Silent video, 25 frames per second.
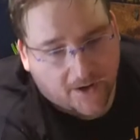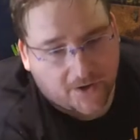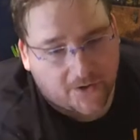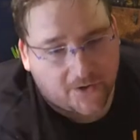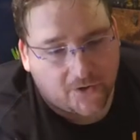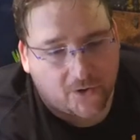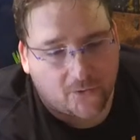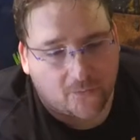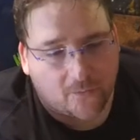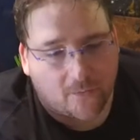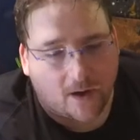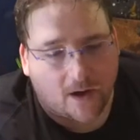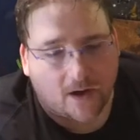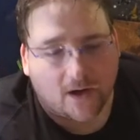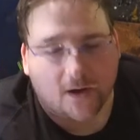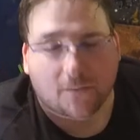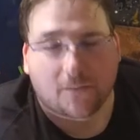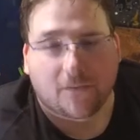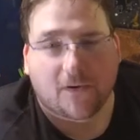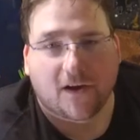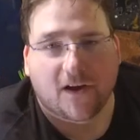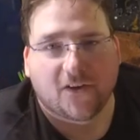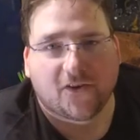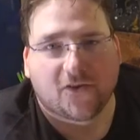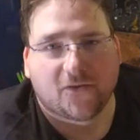new
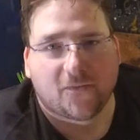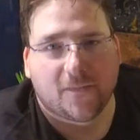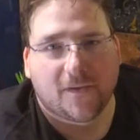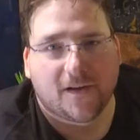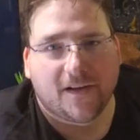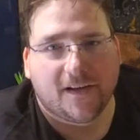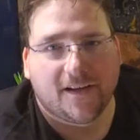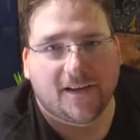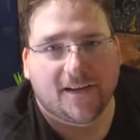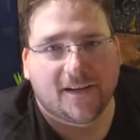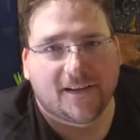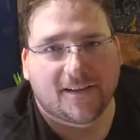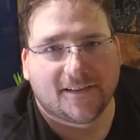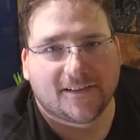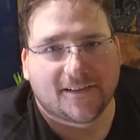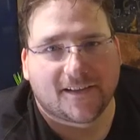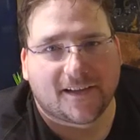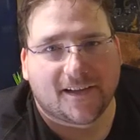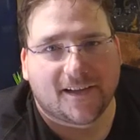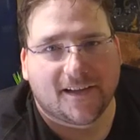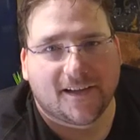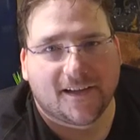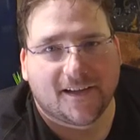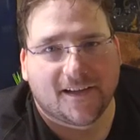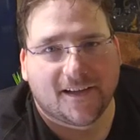monoprice Mini Delta.
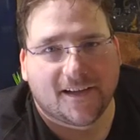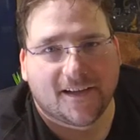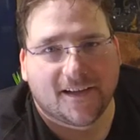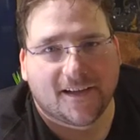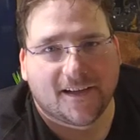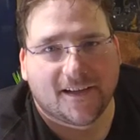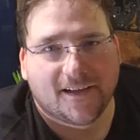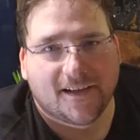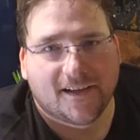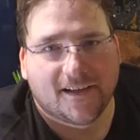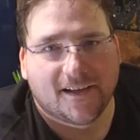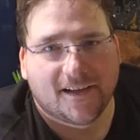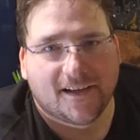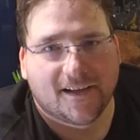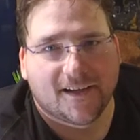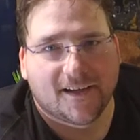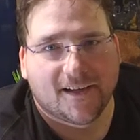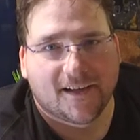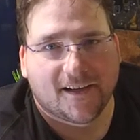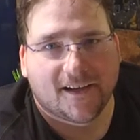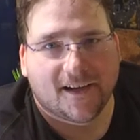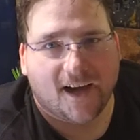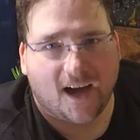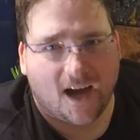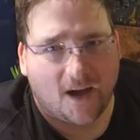
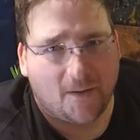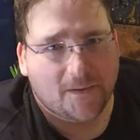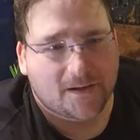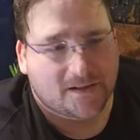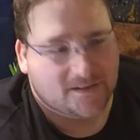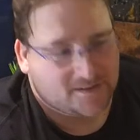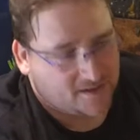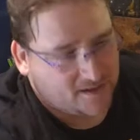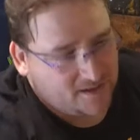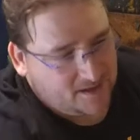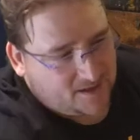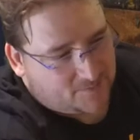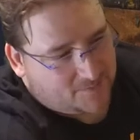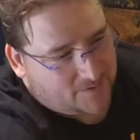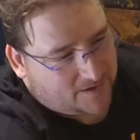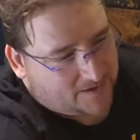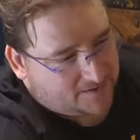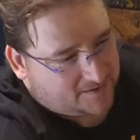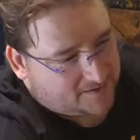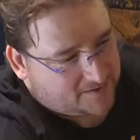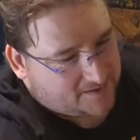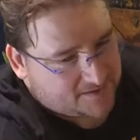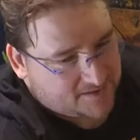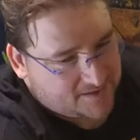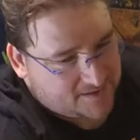I'm excited about
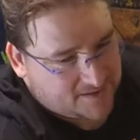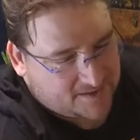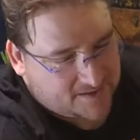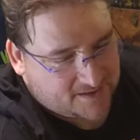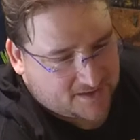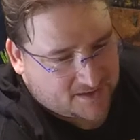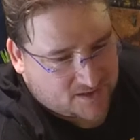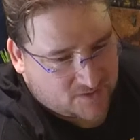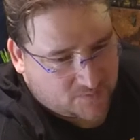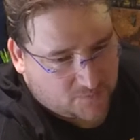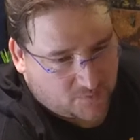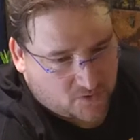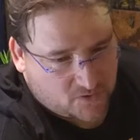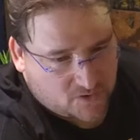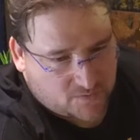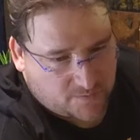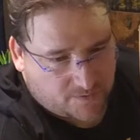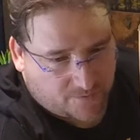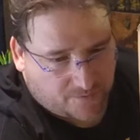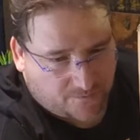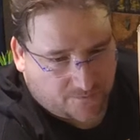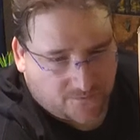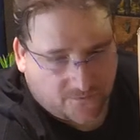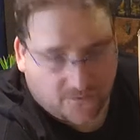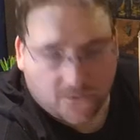this. This thing is supposed to be
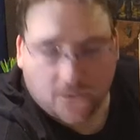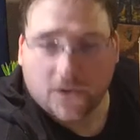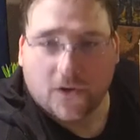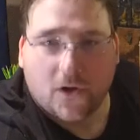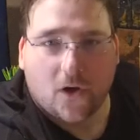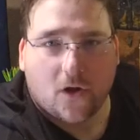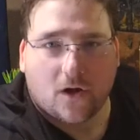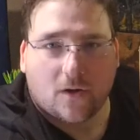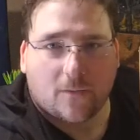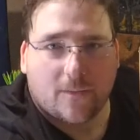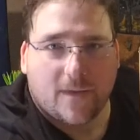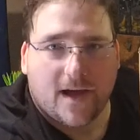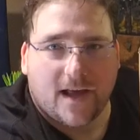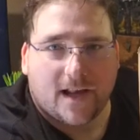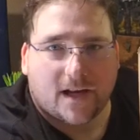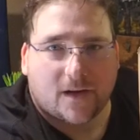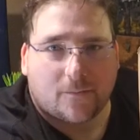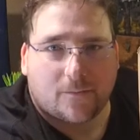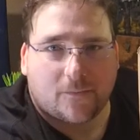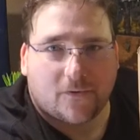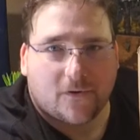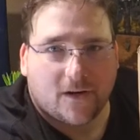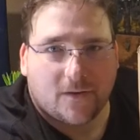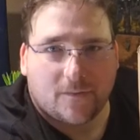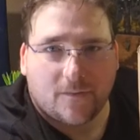fully automatic,
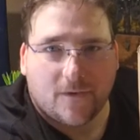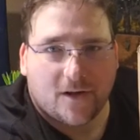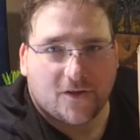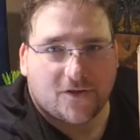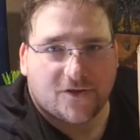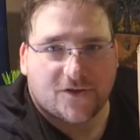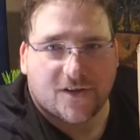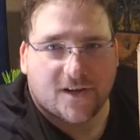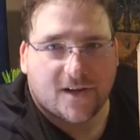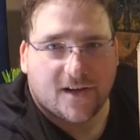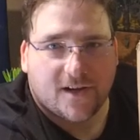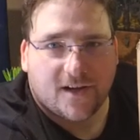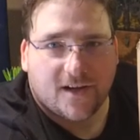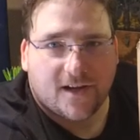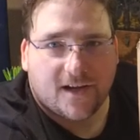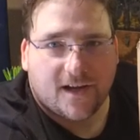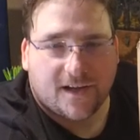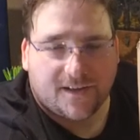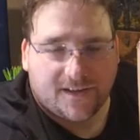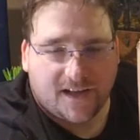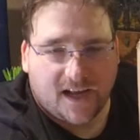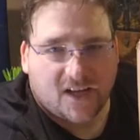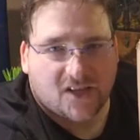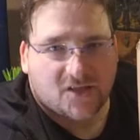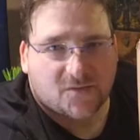pretty much
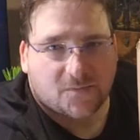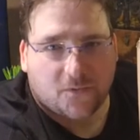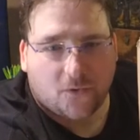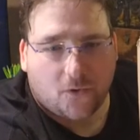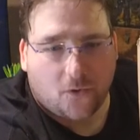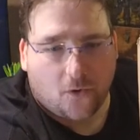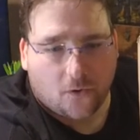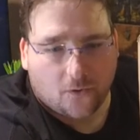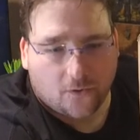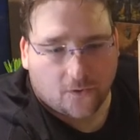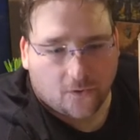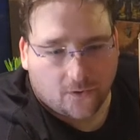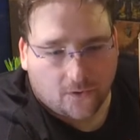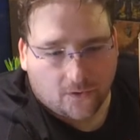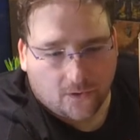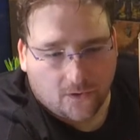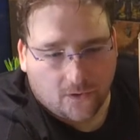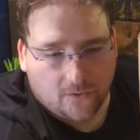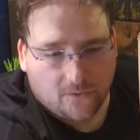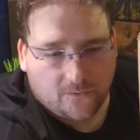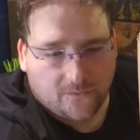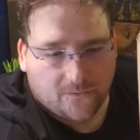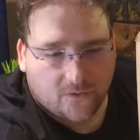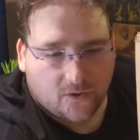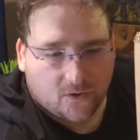Attach spool holder,
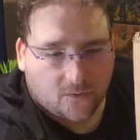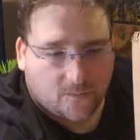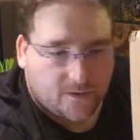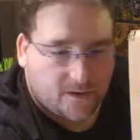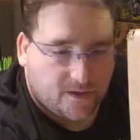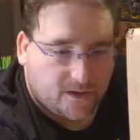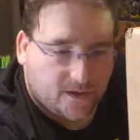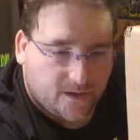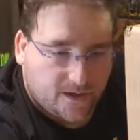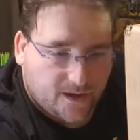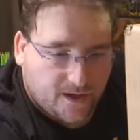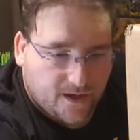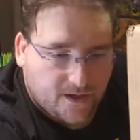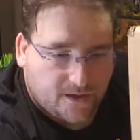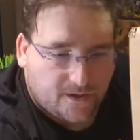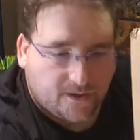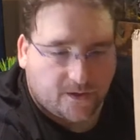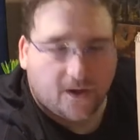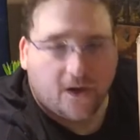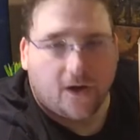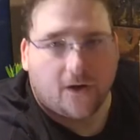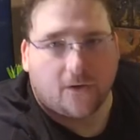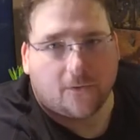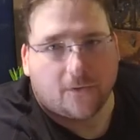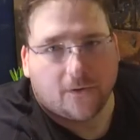load filament, hit
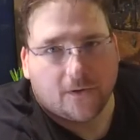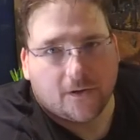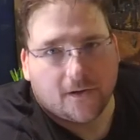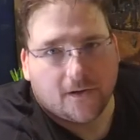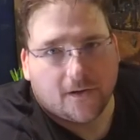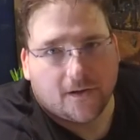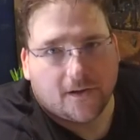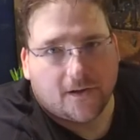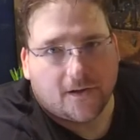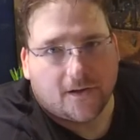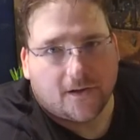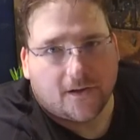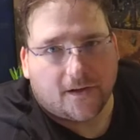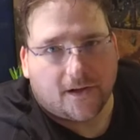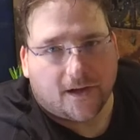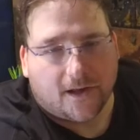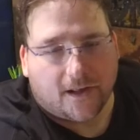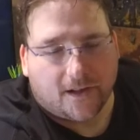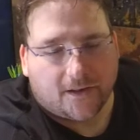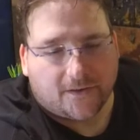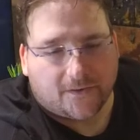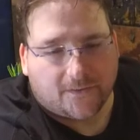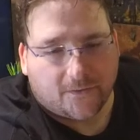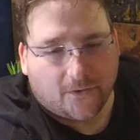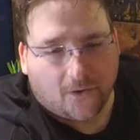go. And
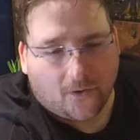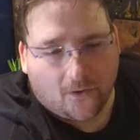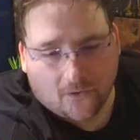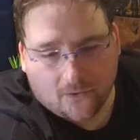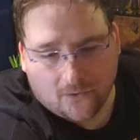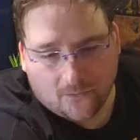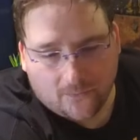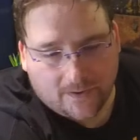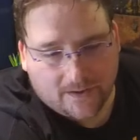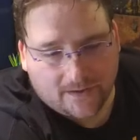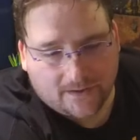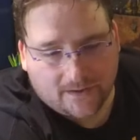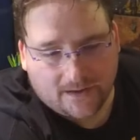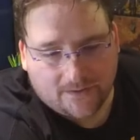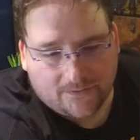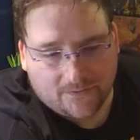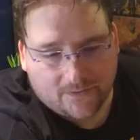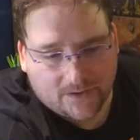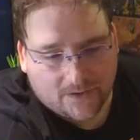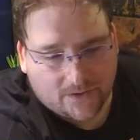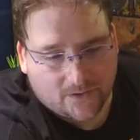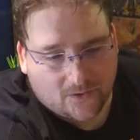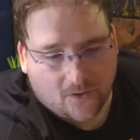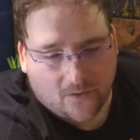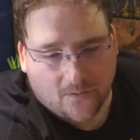it's auto bed
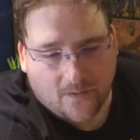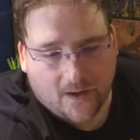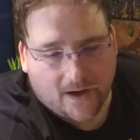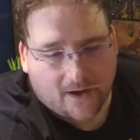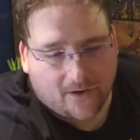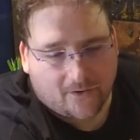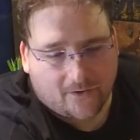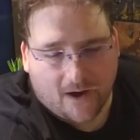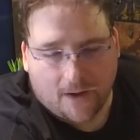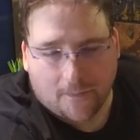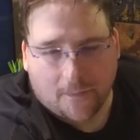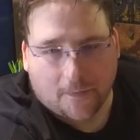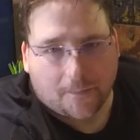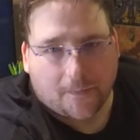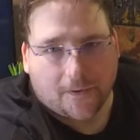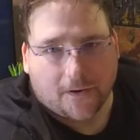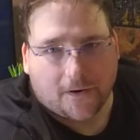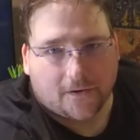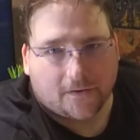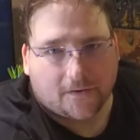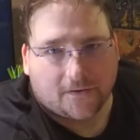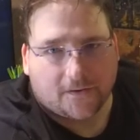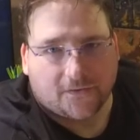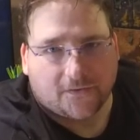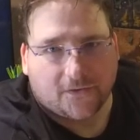leveling and all that crap
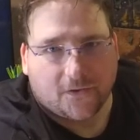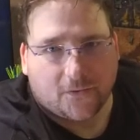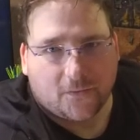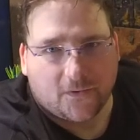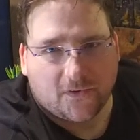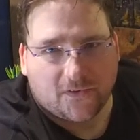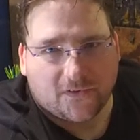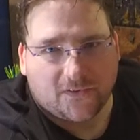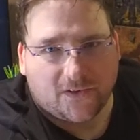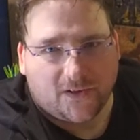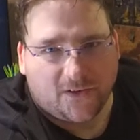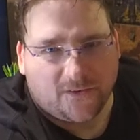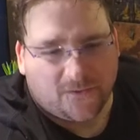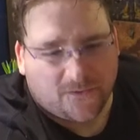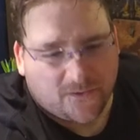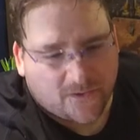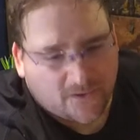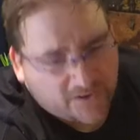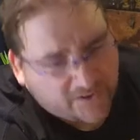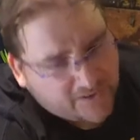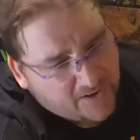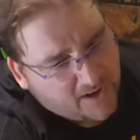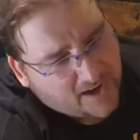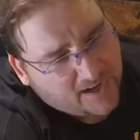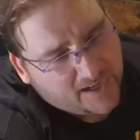apparently, so we'll see. Very
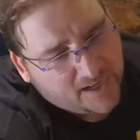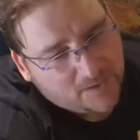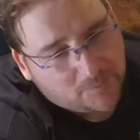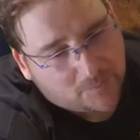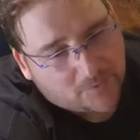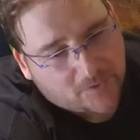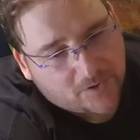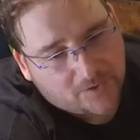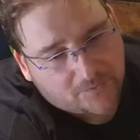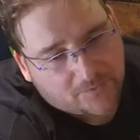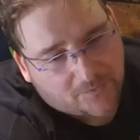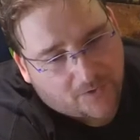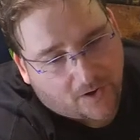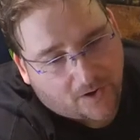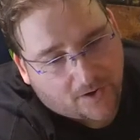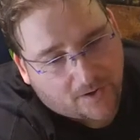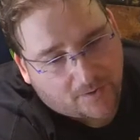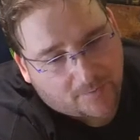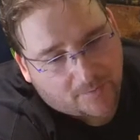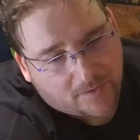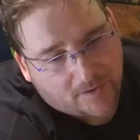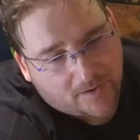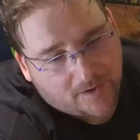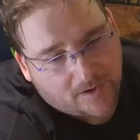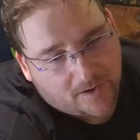tiny print volume,
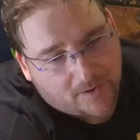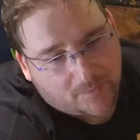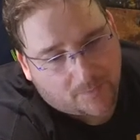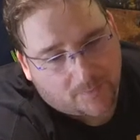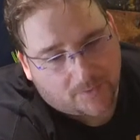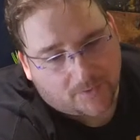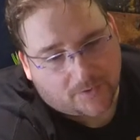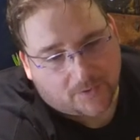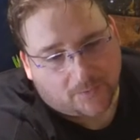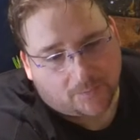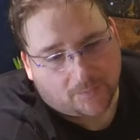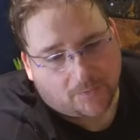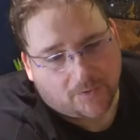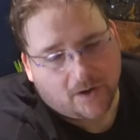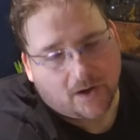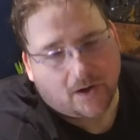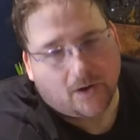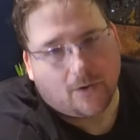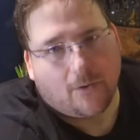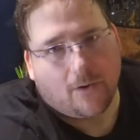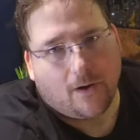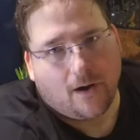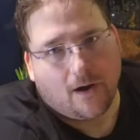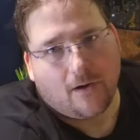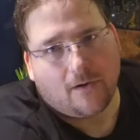but the print
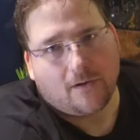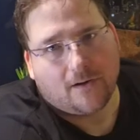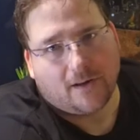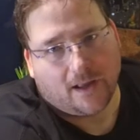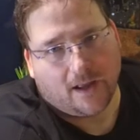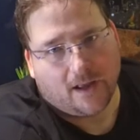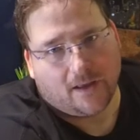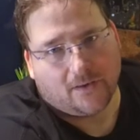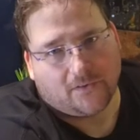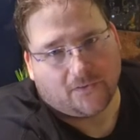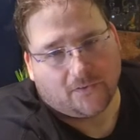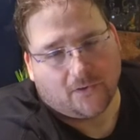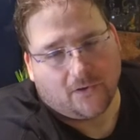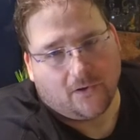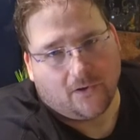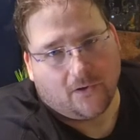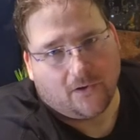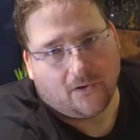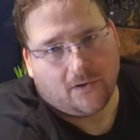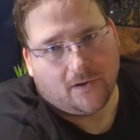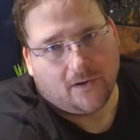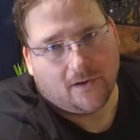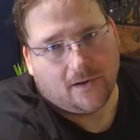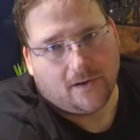quality I saw